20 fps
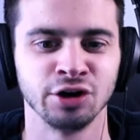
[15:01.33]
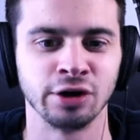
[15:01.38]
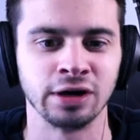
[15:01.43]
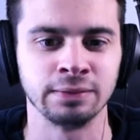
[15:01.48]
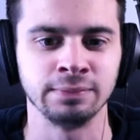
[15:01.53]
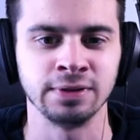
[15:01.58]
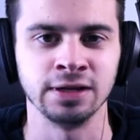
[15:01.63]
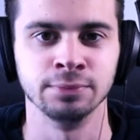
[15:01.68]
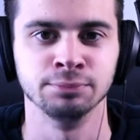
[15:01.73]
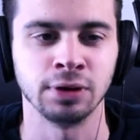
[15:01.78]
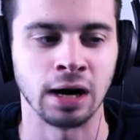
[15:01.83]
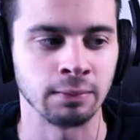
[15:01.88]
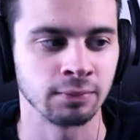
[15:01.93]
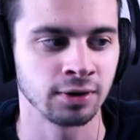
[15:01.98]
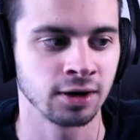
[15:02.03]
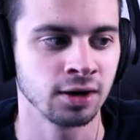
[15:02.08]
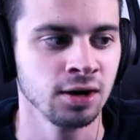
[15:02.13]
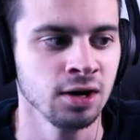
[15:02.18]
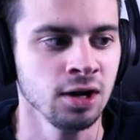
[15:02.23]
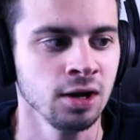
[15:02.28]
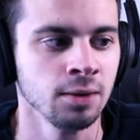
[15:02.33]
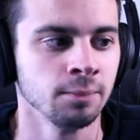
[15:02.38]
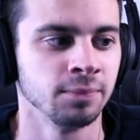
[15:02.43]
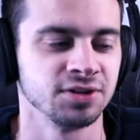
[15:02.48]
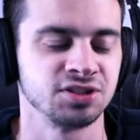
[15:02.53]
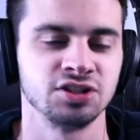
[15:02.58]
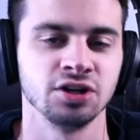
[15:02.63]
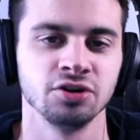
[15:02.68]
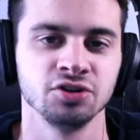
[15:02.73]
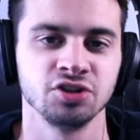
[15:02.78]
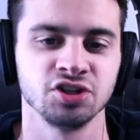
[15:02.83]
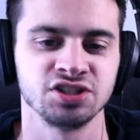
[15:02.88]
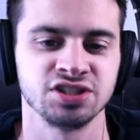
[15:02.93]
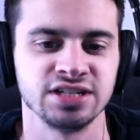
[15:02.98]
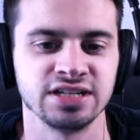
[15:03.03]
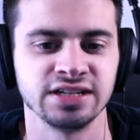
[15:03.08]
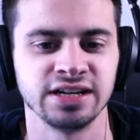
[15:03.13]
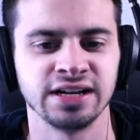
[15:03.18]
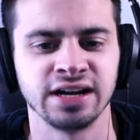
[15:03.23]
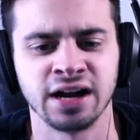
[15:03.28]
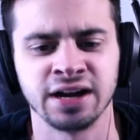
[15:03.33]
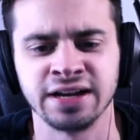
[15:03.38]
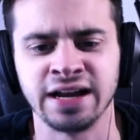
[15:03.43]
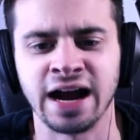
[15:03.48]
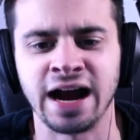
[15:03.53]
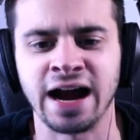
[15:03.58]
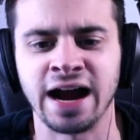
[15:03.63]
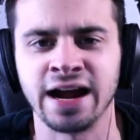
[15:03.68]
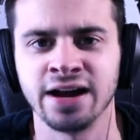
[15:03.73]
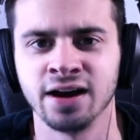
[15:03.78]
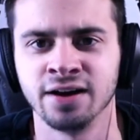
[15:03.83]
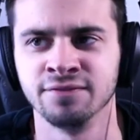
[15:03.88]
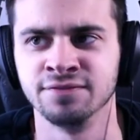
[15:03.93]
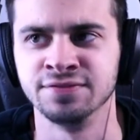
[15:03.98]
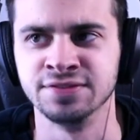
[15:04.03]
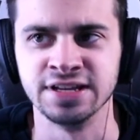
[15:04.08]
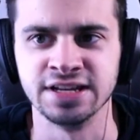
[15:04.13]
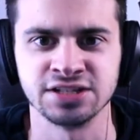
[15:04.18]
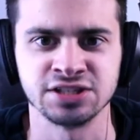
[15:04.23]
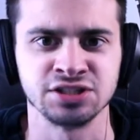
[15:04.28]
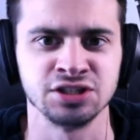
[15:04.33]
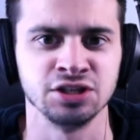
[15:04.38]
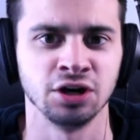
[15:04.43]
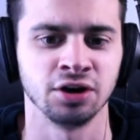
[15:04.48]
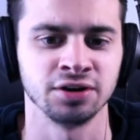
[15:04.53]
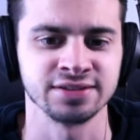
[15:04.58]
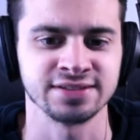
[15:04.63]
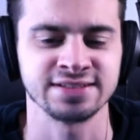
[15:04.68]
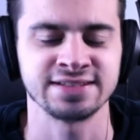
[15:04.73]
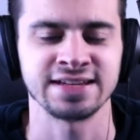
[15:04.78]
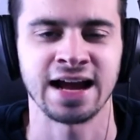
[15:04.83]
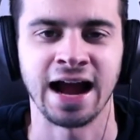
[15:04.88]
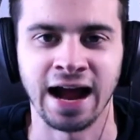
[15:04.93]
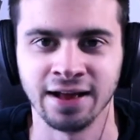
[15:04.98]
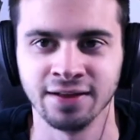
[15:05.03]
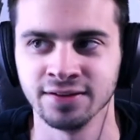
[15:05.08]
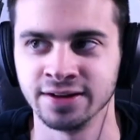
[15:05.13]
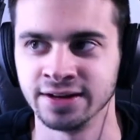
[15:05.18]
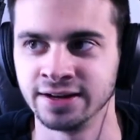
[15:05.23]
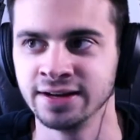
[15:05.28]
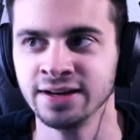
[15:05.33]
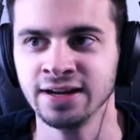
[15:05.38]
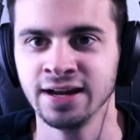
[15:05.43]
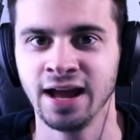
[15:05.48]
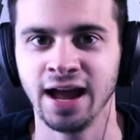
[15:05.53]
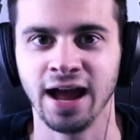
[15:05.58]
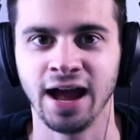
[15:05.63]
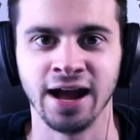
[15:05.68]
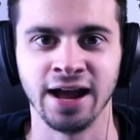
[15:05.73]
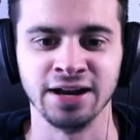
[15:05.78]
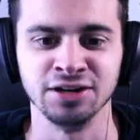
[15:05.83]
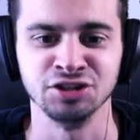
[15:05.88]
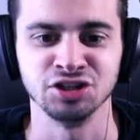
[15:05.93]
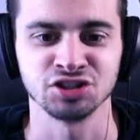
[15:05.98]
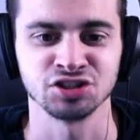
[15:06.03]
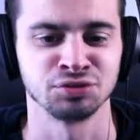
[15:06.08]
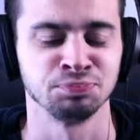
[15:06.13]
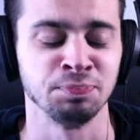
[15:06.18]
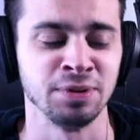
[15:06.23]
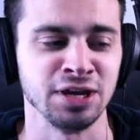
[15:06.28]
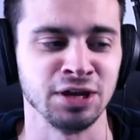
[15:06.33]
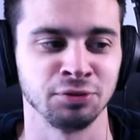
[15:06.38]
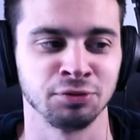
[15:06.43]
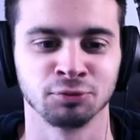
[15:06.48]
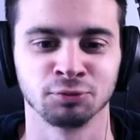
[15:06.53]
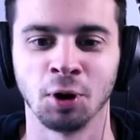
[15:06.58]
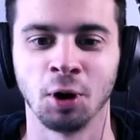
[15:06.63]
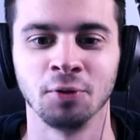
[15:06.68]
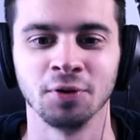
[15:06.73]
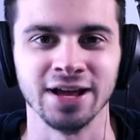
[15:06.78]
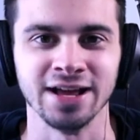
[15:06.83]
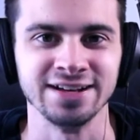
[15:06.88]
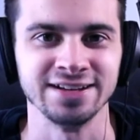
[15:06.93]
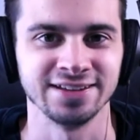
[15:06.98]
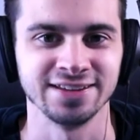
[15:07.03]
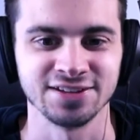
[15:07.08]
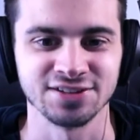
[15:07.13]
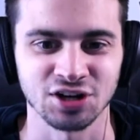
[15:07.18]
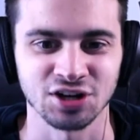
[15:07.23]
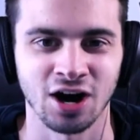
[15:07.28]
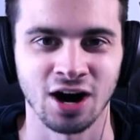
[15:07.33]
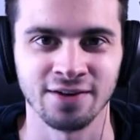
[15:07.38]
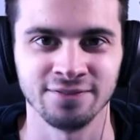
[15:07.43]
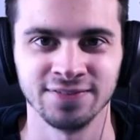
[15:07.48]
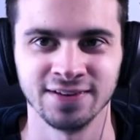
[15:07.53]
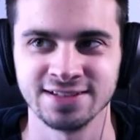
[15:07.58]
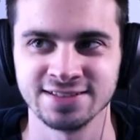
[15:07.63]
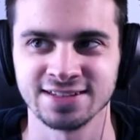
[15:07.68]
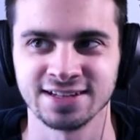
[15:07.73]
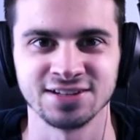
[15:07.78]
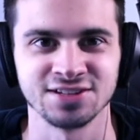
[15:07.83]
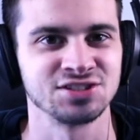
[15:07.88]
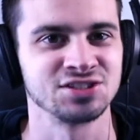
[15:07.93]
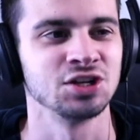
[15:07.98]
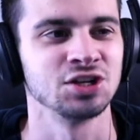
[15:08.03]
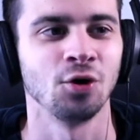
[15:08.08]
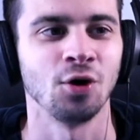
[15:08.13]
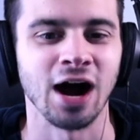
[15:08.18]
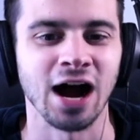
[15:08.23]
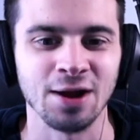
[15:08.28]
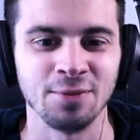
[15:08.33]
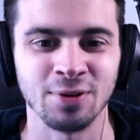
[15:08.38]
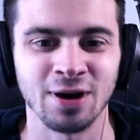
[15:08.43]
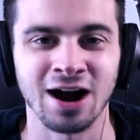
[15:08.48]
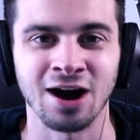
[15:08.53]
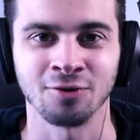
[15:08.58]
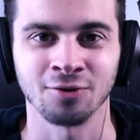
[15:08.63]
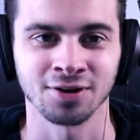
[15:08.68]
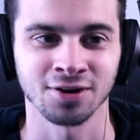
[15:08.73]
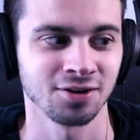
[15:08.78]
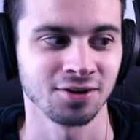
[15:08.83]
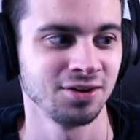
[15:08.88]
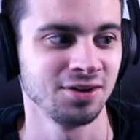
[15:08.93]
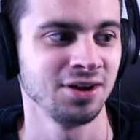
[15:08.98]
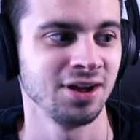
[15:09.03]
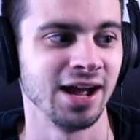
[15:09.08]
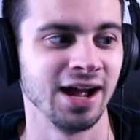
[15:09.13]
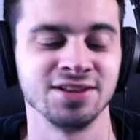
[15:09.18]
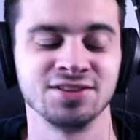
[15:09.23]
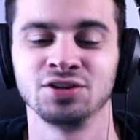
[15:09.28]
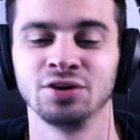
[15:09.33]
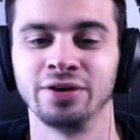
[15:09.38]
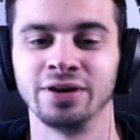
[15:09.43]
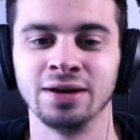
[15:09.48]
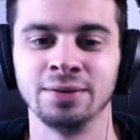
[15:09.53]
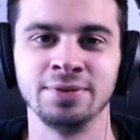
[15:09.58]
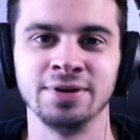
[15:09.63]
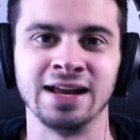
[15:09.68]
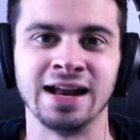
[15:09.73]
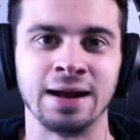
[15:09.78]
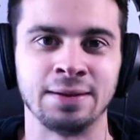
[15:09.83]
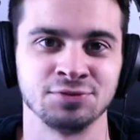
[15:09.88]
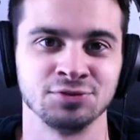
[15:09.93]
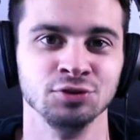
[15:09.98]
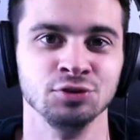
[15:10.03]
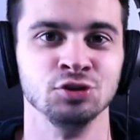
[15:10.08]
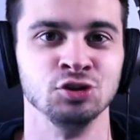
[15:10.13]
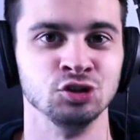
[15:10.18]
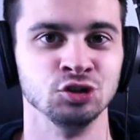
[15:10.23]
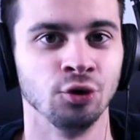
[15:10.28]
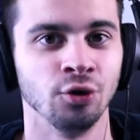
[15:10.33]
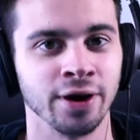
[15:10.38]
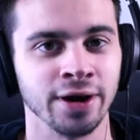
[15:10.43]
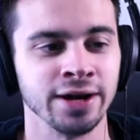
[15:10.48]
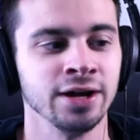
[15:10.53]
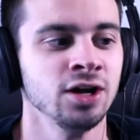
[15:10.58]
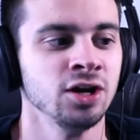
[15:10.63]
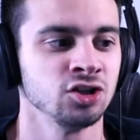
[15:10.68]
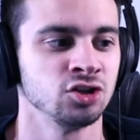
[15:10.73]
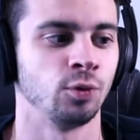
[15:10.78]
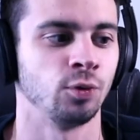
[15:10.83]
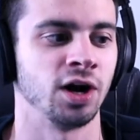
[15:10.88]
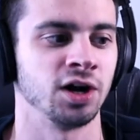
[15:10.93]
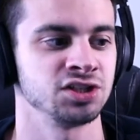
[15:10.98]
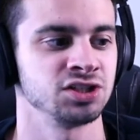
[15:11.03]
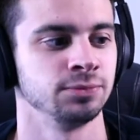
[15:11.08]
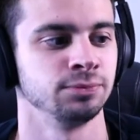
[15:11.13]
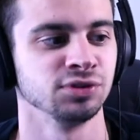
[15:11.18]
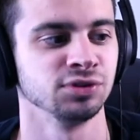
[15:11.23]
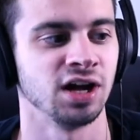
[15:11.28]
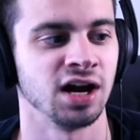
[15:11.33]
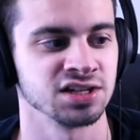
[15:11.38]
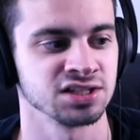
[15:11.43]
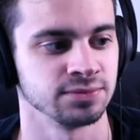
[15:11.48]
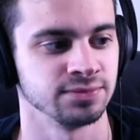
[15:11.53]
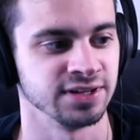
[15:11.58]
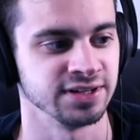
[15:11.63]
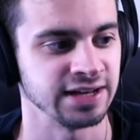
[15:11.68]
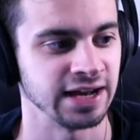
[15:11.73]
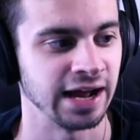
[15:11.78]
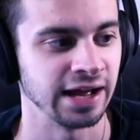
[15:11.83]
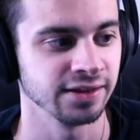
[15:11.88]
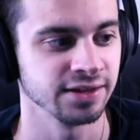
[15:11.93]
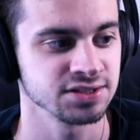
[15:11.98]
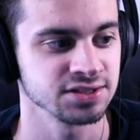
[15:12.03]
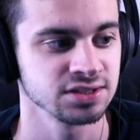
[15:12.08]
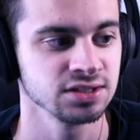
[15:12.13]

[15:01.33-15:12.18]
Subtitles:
be a bummer. But still, just seeing a guy of this young talent and just being thrown into this offense that is so high-powered, it's going to be an absolute joy to watch him blossom in Dallas.